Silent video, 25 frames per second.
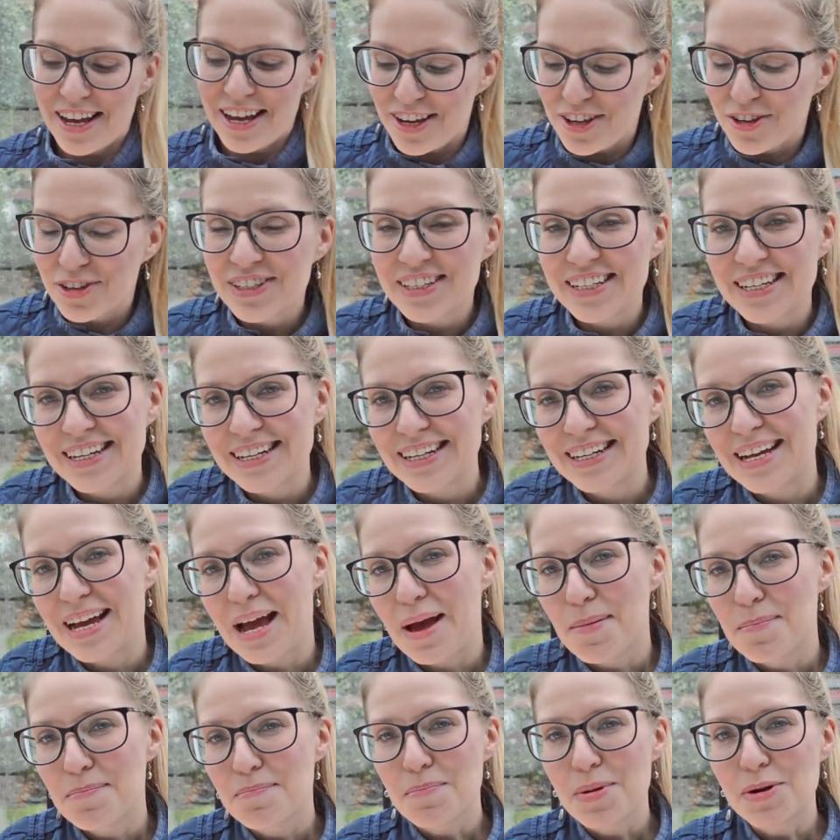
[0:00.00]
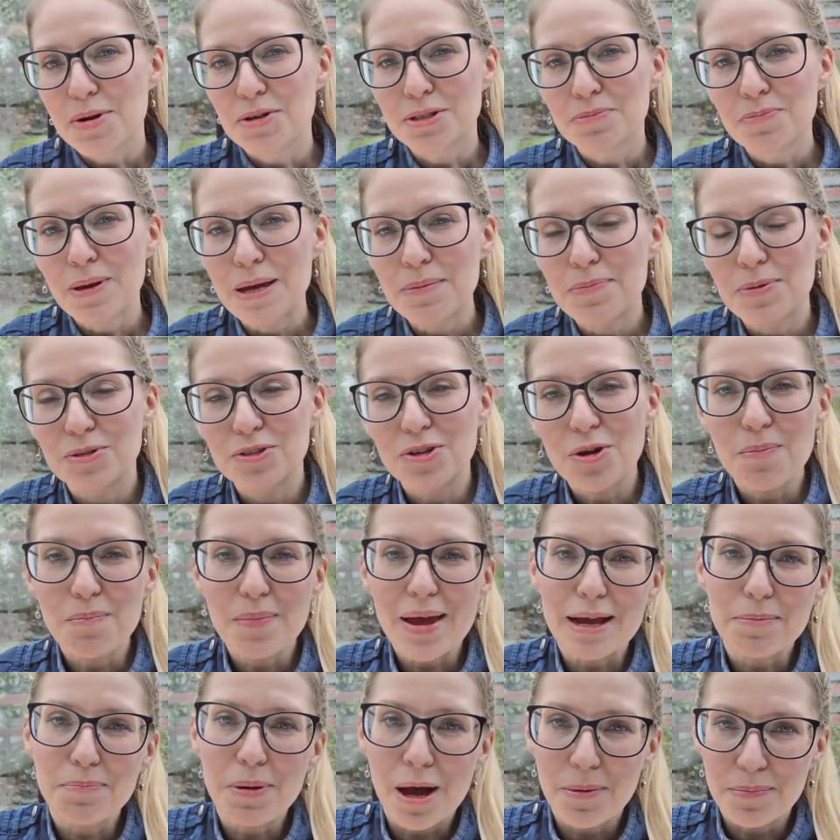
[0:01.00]
You see, most people don't
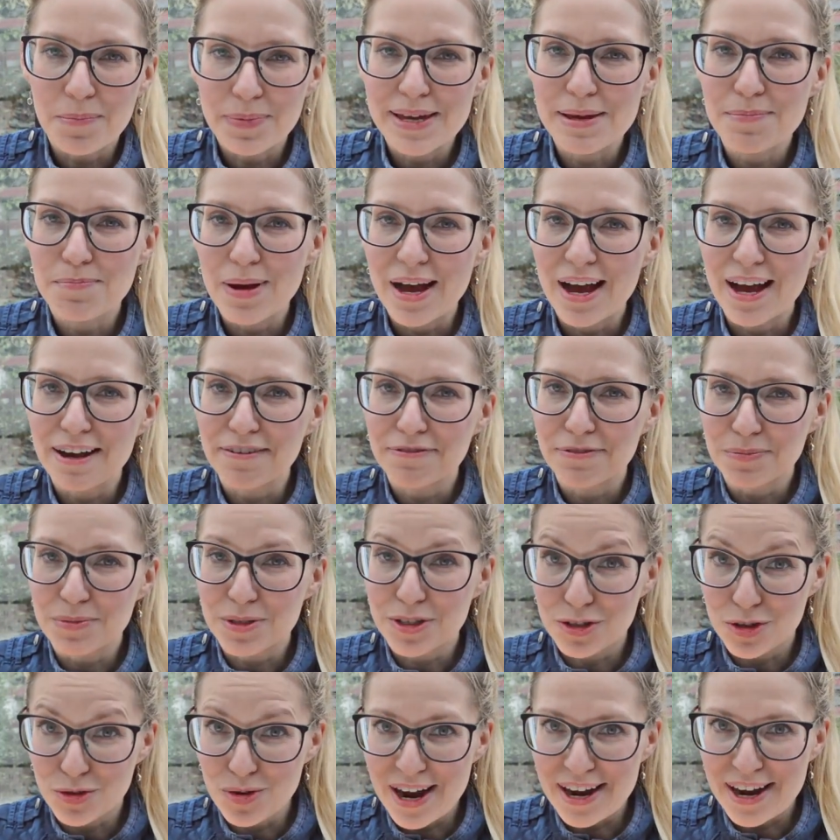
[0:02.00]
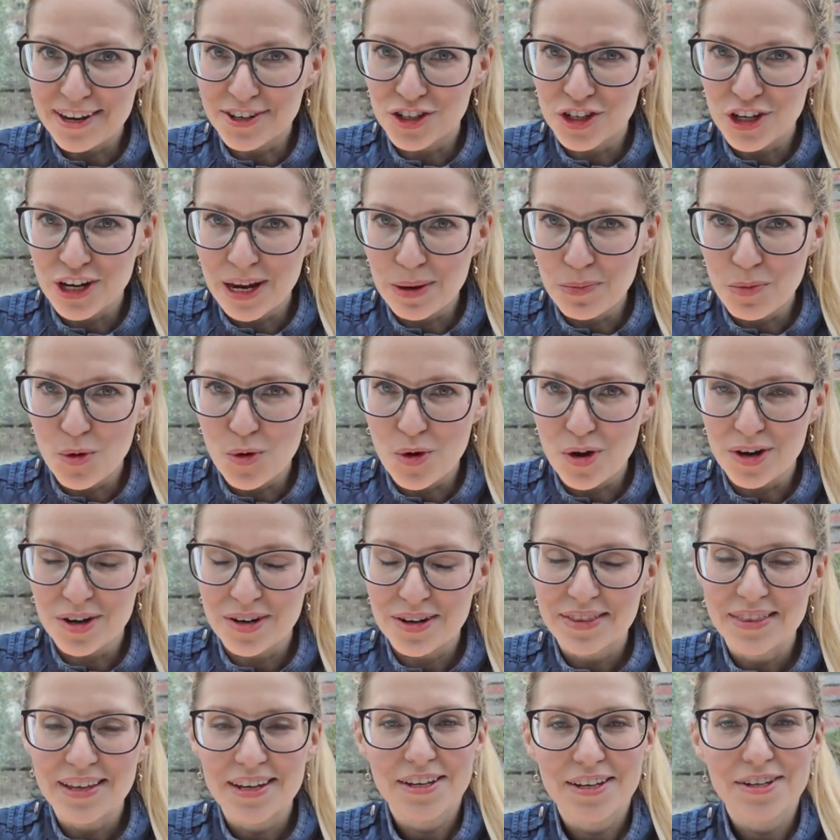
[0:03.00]
make pumpkin pie from scratch
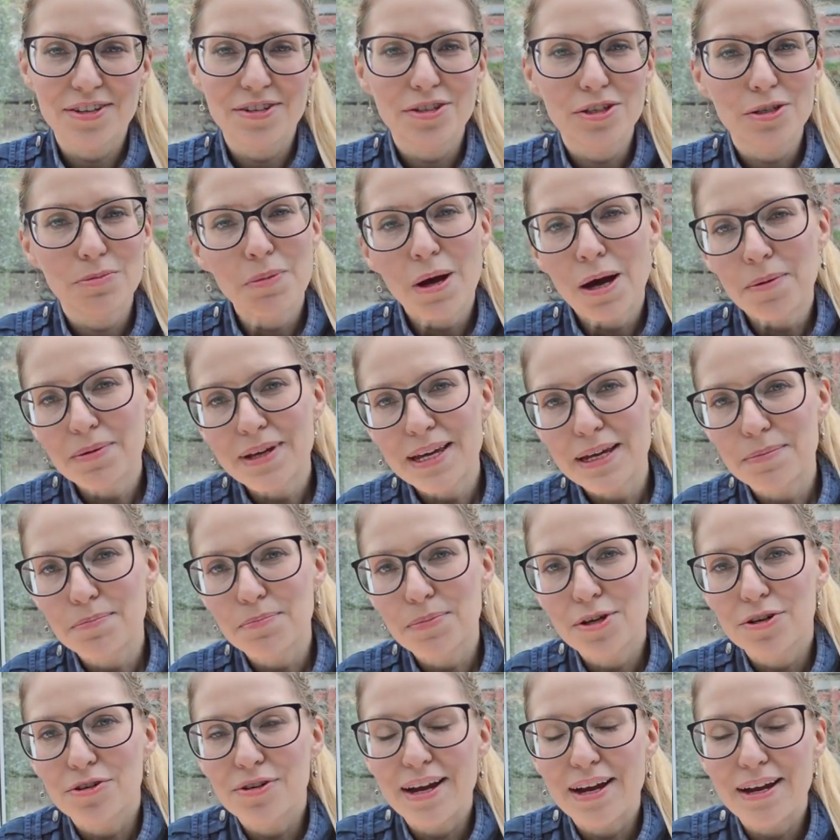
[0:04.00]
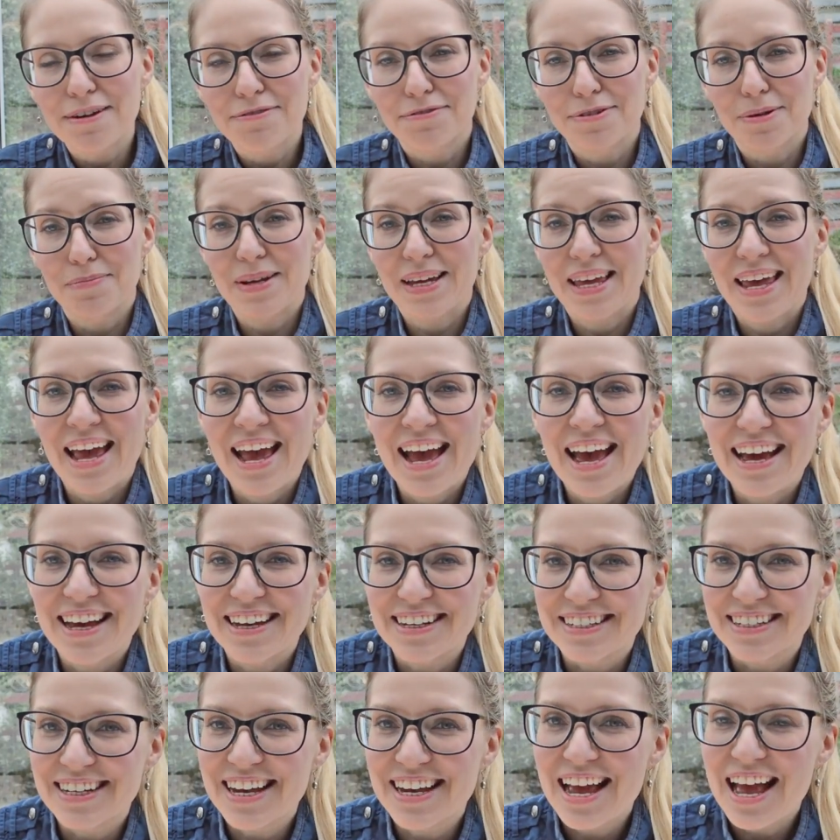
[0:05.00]
anymore. They use pumpkin puree from a
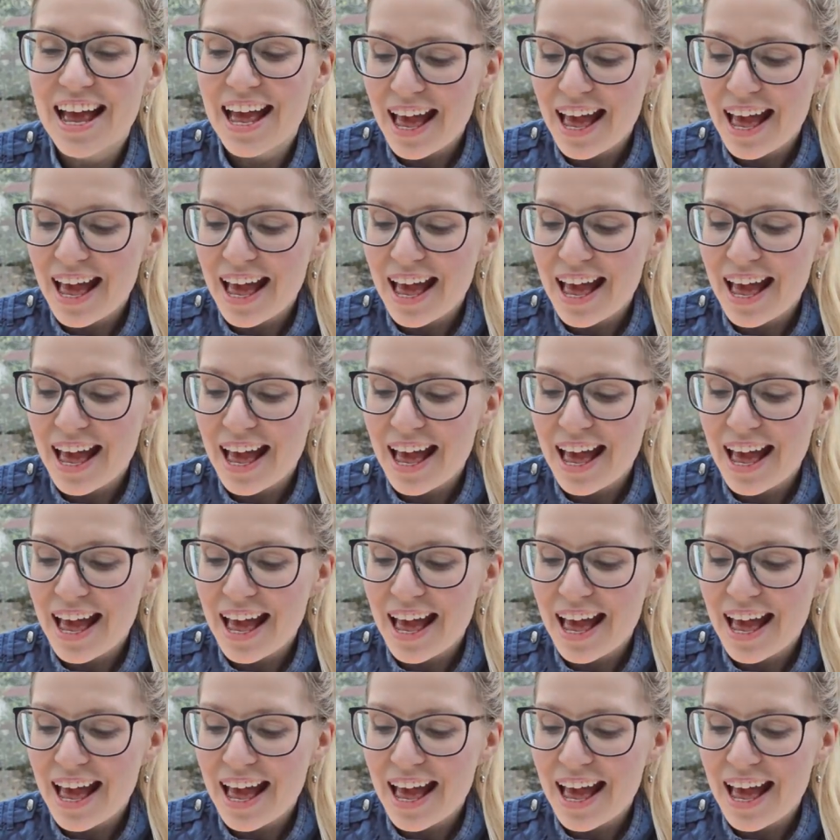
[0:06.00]
can.